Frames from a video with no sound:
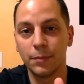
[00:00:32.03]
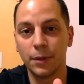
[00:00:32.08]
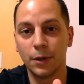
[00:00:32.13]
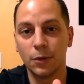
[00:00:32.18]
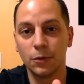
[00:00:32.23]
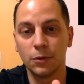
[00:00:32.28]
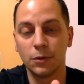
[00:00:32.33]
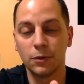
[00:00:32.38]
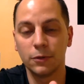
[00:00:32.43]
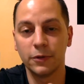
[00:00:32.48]
bell
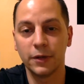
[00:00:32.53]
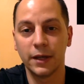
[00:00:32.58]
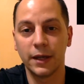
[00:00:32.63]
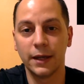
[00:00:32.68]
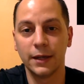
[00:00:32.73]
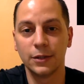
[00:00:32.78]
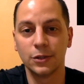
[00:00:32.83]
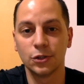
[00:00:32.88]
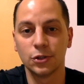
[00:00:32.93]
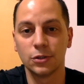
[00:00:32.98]

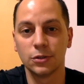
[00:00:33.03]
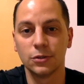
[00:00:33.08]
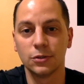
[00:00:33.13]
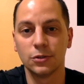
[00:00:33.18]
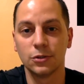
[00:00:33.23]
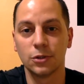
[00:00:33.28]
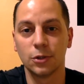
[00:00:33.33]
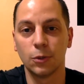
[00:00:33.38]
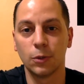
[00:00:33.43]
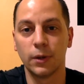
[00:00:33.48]
notification
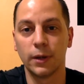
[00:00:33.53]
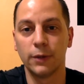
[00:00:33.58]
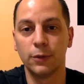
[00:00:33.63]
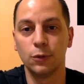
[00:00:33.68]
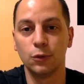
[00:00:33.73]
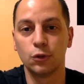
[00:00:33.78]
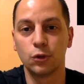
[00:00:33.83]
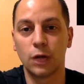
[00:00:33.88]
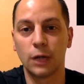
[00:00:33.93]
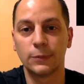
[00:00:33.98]
so when I
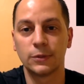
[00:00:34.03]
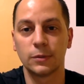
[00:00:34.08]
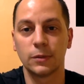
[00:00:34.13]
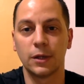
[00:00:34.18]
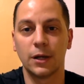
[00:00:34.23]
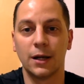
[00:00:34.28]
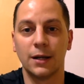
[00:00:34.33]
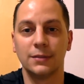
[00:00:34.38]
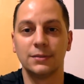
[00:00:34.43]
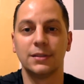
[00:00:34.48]
do drop some
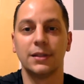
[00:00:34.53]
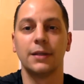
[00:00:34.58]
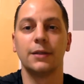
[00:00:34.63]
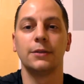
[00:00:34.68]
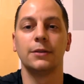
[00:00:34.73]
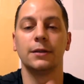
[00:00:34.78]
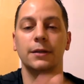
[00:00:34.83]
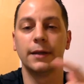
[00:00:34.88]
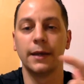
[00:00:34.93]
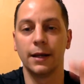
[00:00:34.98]
content,
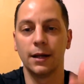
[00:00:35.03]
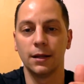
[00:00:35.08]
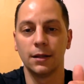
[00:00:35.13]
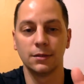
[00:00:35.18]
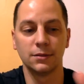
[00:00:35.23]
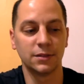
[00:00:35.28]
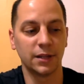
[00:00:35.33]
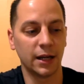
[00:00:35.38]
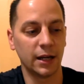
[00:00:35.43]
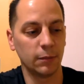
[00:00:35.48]
you get it in a
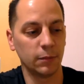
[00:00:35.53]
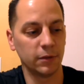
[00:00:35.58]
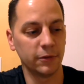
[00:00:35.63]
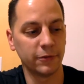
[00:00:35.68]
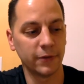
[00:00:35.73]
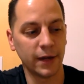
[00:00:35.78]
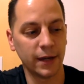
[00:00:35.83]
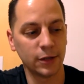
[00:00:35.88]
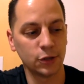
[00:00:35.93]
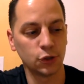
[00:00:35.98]
timely
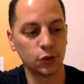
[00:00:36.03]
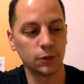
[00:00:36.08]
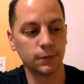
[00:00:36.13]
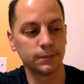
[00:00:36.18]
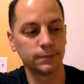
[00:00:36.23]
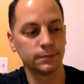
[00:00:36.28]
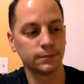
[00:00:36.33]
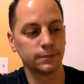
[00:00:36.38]
fashion.